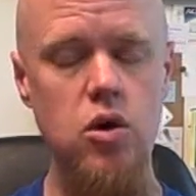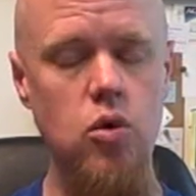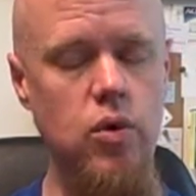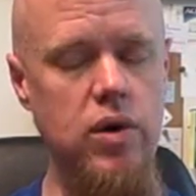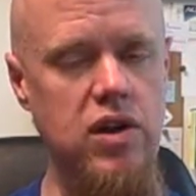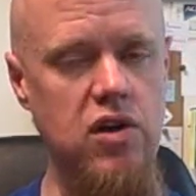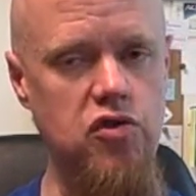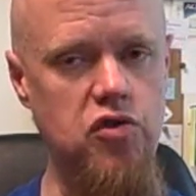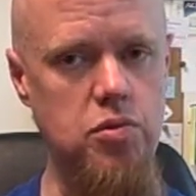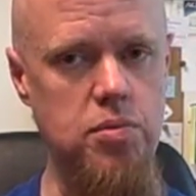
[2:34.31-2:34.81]

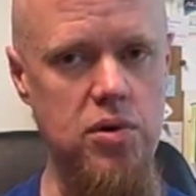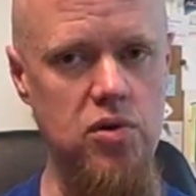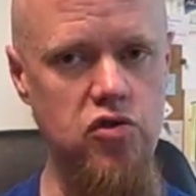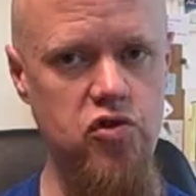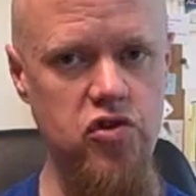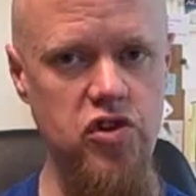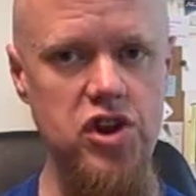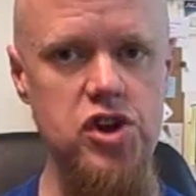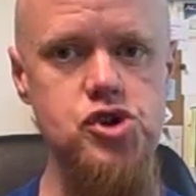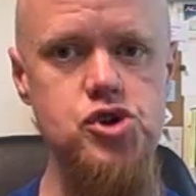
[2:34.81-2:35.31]
When it's a
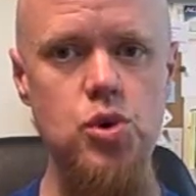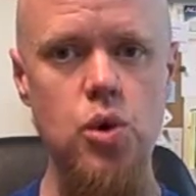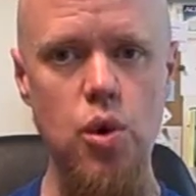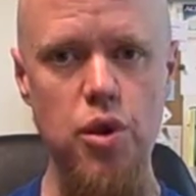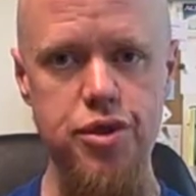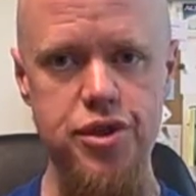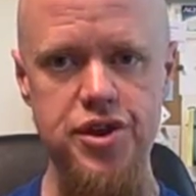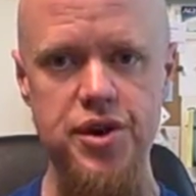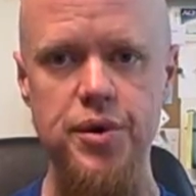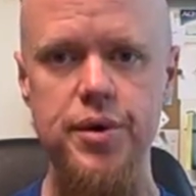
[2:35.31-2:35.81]

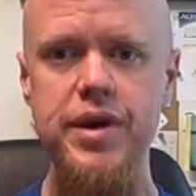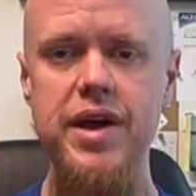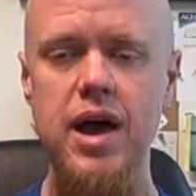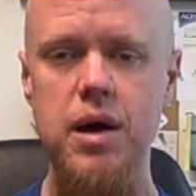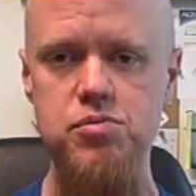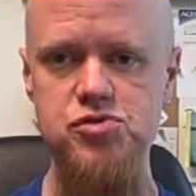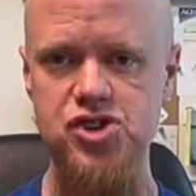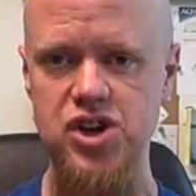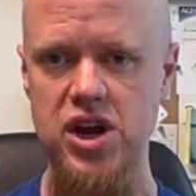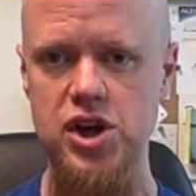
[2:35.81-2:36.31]
procedural theory
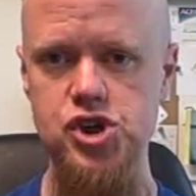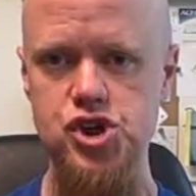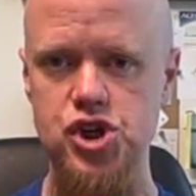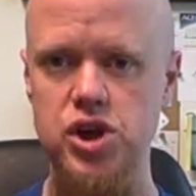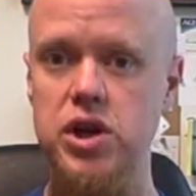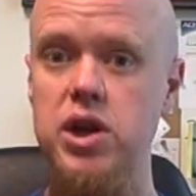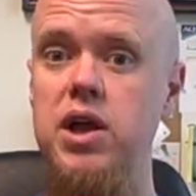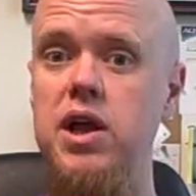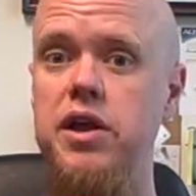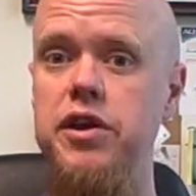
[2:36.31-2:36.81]

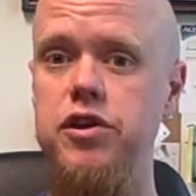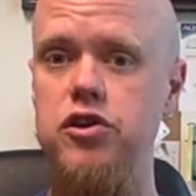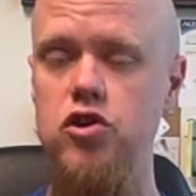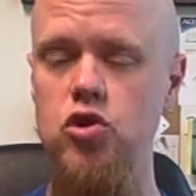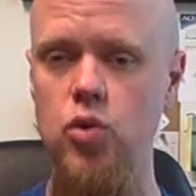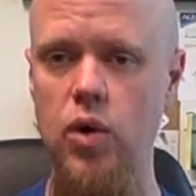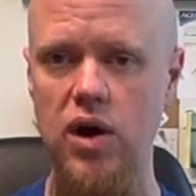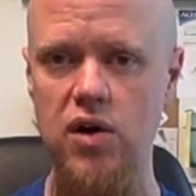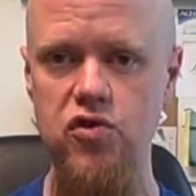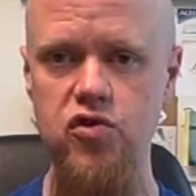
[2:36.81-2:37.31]
objection,
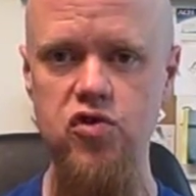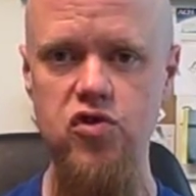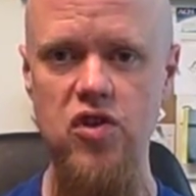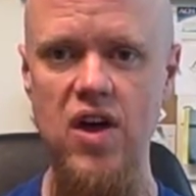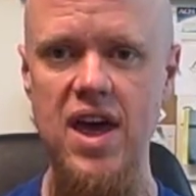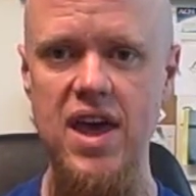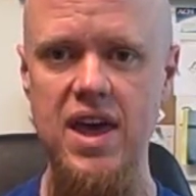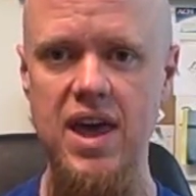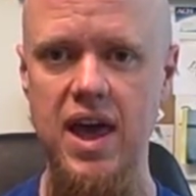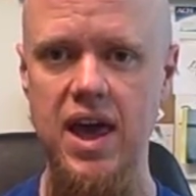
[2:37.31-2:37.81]
you are
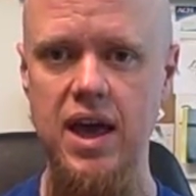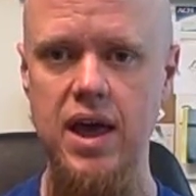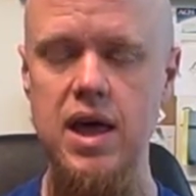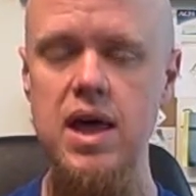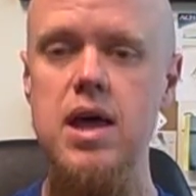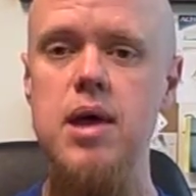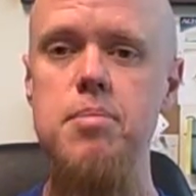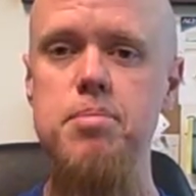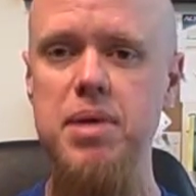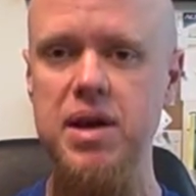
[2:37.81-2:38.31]
saying,
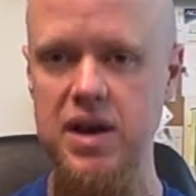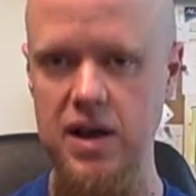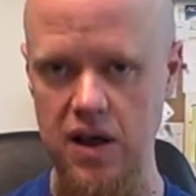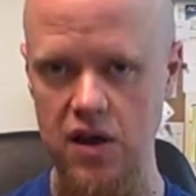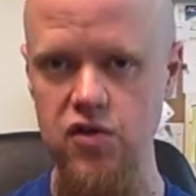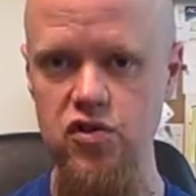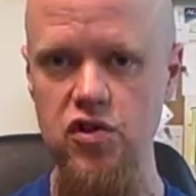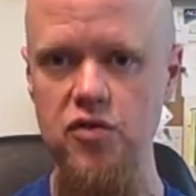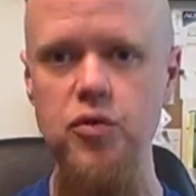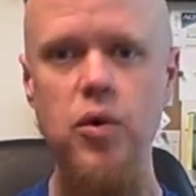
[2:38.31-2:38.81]

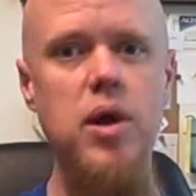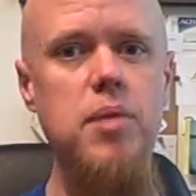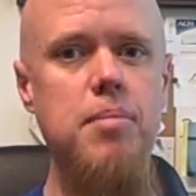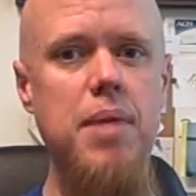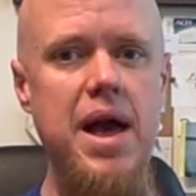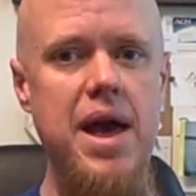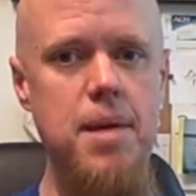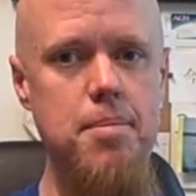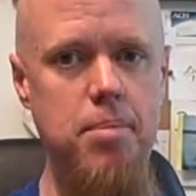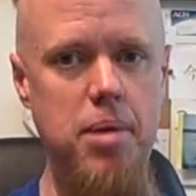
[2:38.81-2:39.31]
because of what
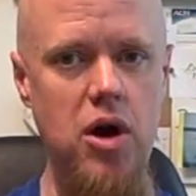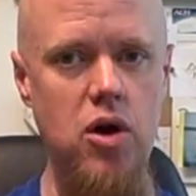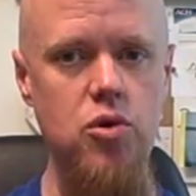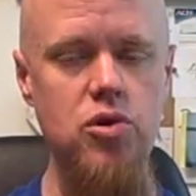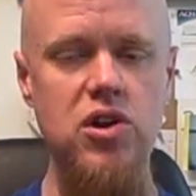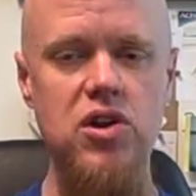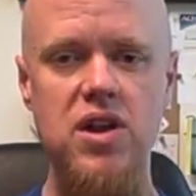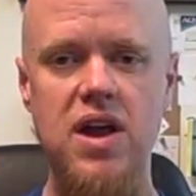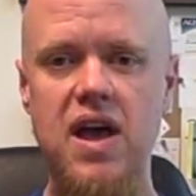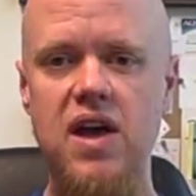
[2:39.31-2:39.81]
my
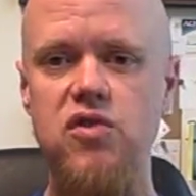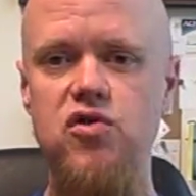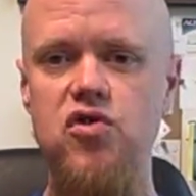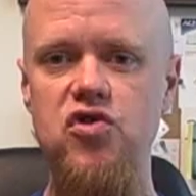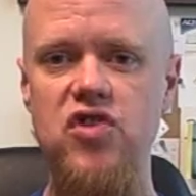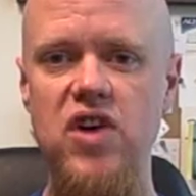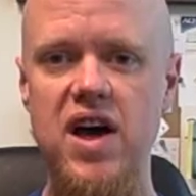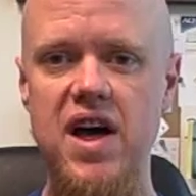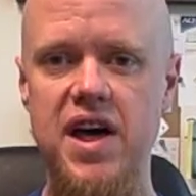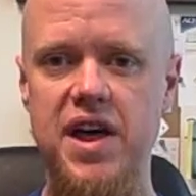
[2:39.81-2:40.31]
opponent has
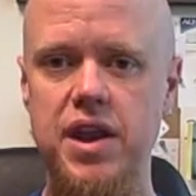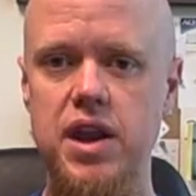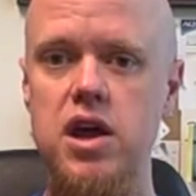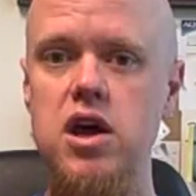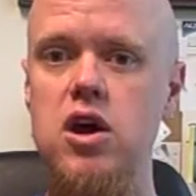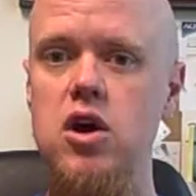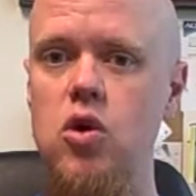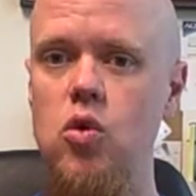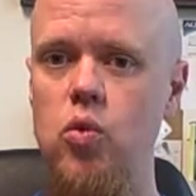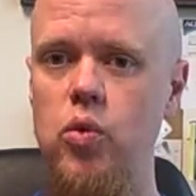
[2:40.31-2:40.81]
done,
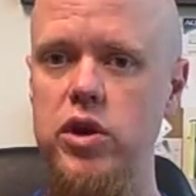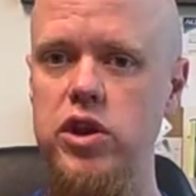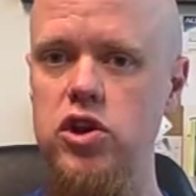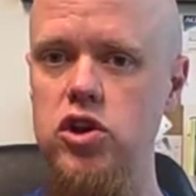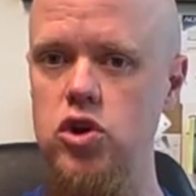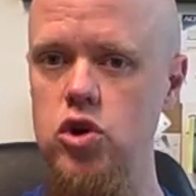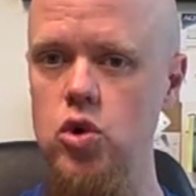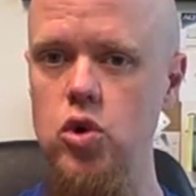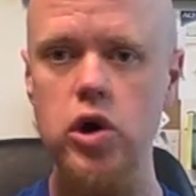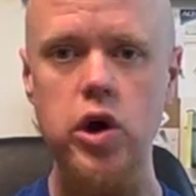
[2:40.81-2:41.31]
when
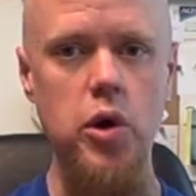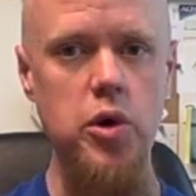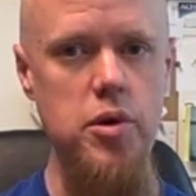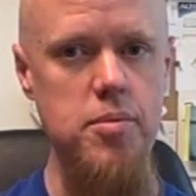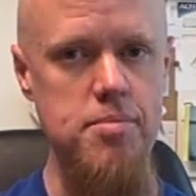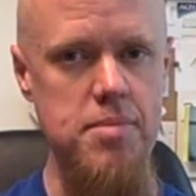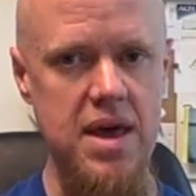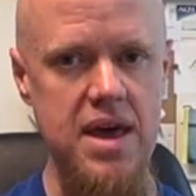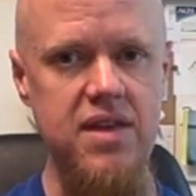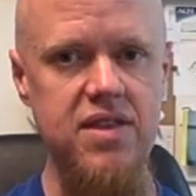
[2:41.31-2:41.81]
you go to
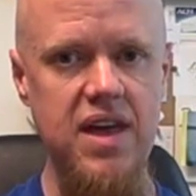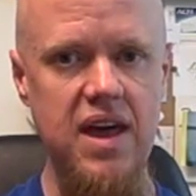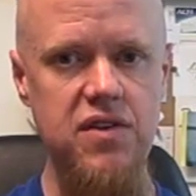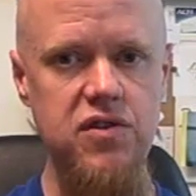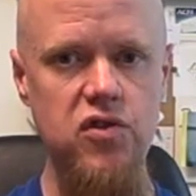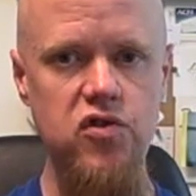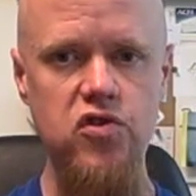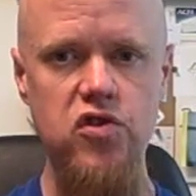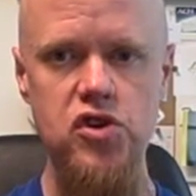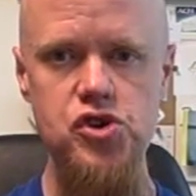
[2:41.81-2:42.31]
make that
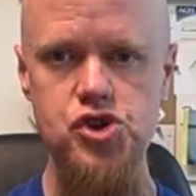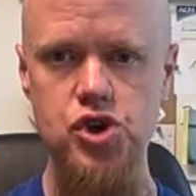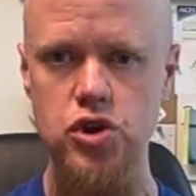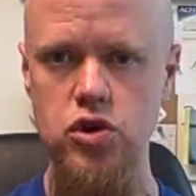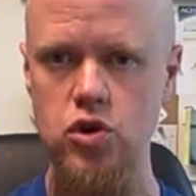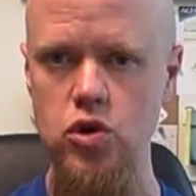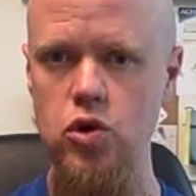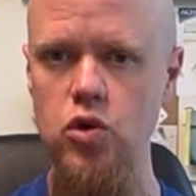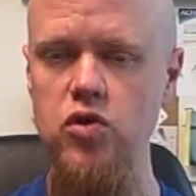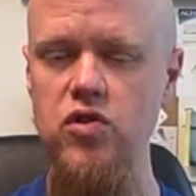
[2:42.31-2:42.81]

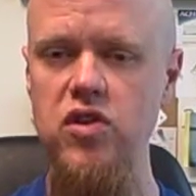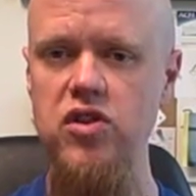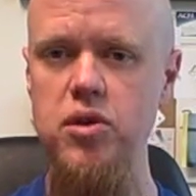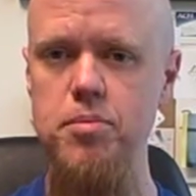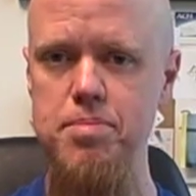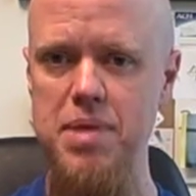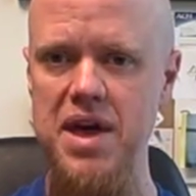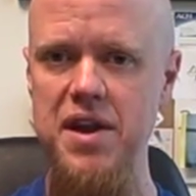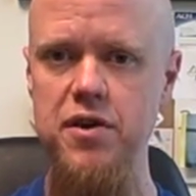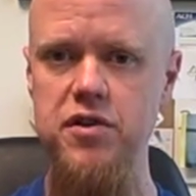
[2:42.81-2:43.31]
decision, who did the
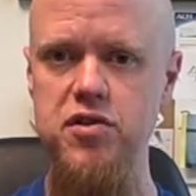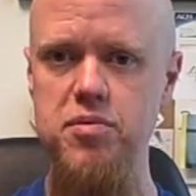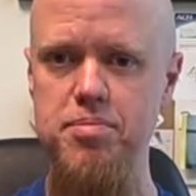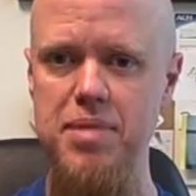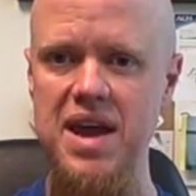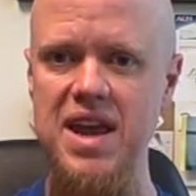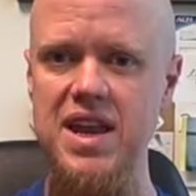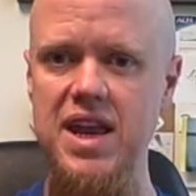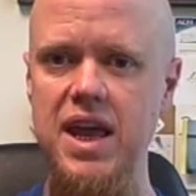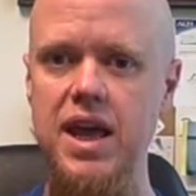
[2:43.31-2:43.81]
better
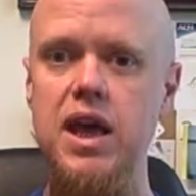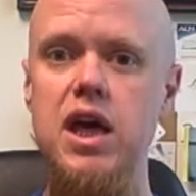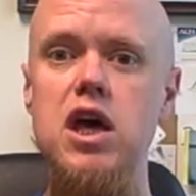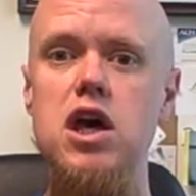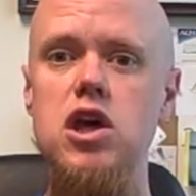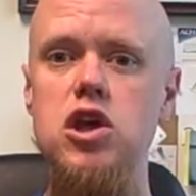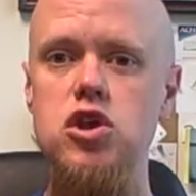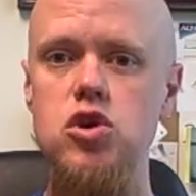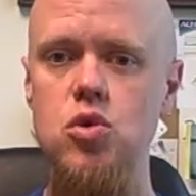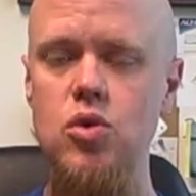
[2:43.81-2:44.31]
debating,
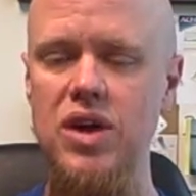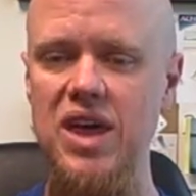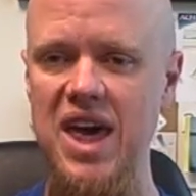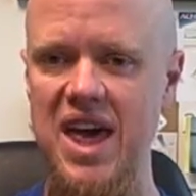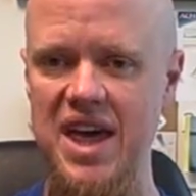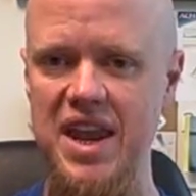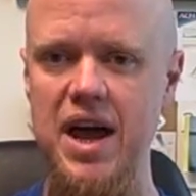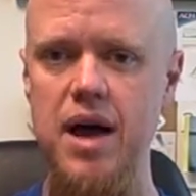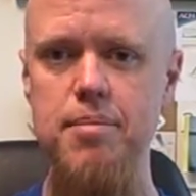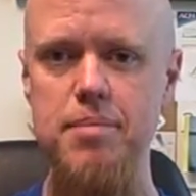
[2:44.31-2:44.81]
you
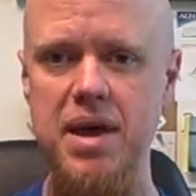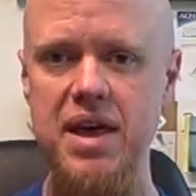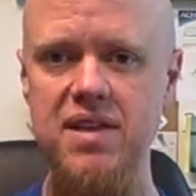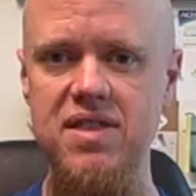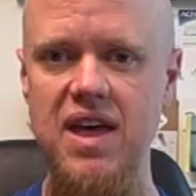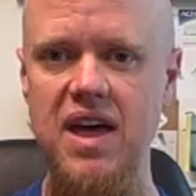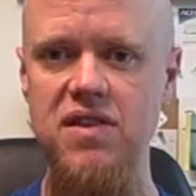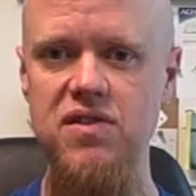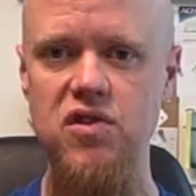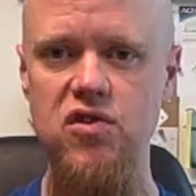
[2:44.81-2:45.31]
cannot make
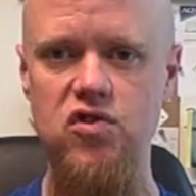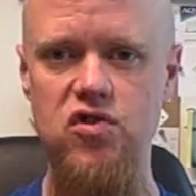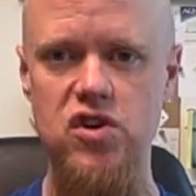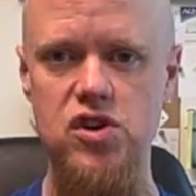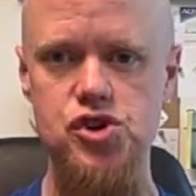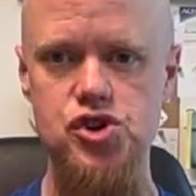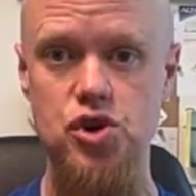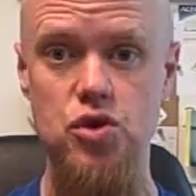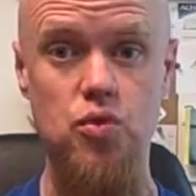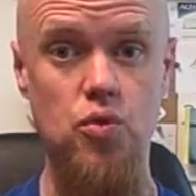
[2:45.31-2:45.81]
that
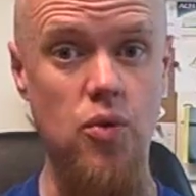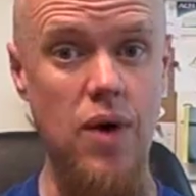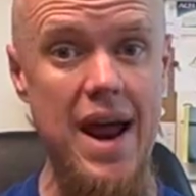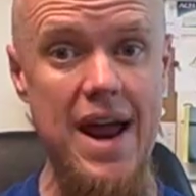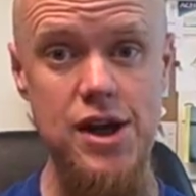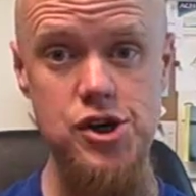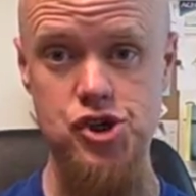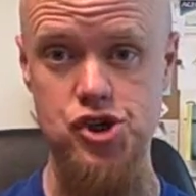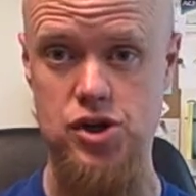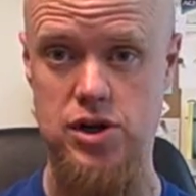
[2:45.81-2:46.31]
decision
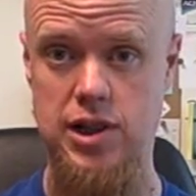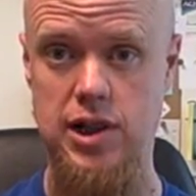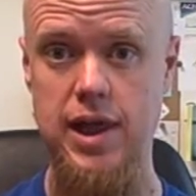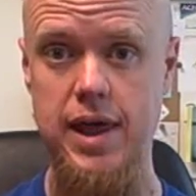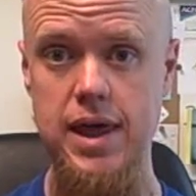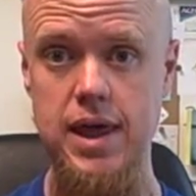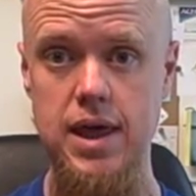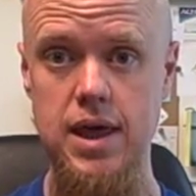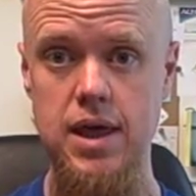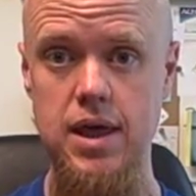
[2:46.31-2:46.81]

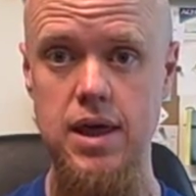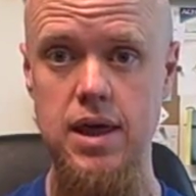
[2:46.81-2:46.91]
rationally,